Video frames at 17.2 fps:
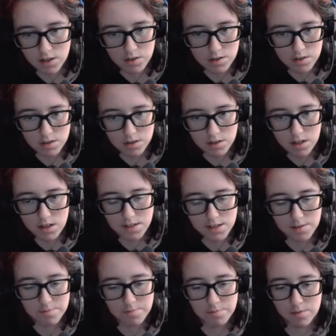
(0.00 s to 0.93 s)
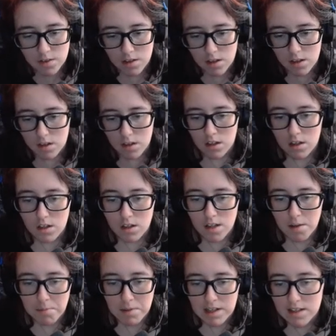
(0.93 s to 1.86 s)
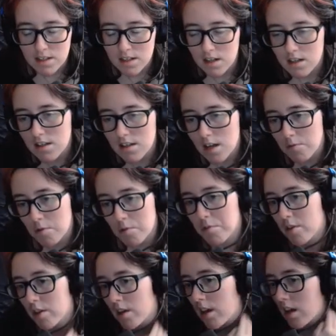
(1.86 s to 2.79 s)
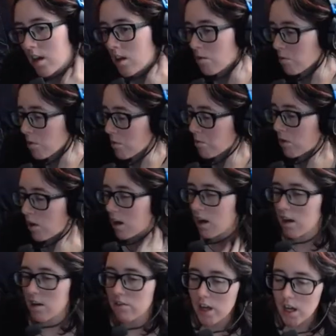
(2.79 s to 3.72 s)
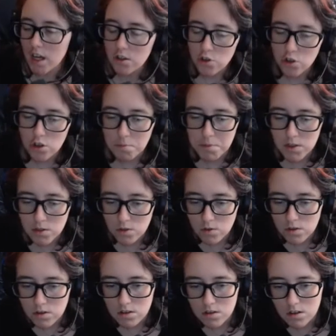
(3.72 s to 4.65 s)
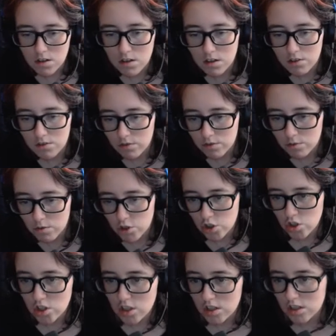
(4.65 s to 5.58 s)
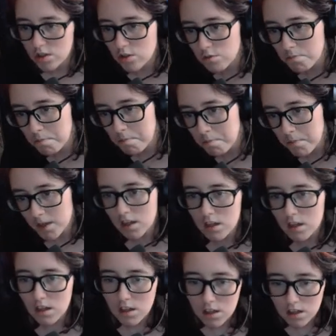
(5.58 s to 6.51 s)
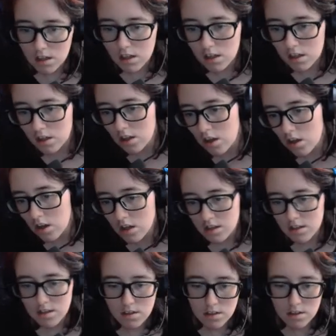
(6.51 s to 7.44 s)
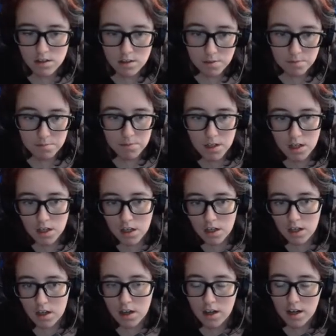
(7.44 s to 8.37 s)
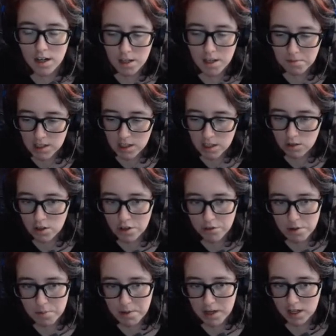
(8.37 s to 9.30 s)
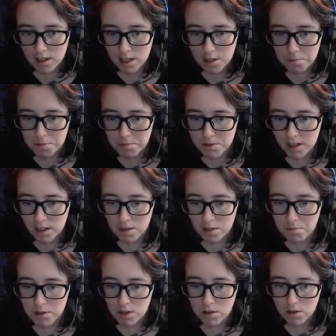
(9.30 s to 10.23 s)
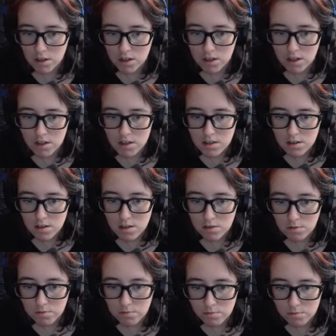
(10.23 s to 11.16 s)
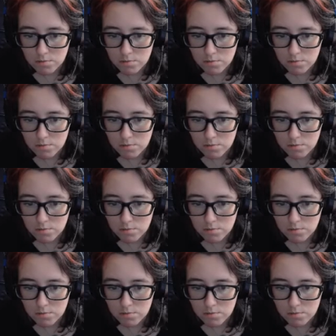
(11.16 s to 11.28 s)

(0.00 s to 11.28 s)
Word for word: house. Awesome. That means next time we play, we will have extra puzzles to solve, which is super awesome. All right, now I'm going to go all the way back up. I'm not going to make you guys... Oh.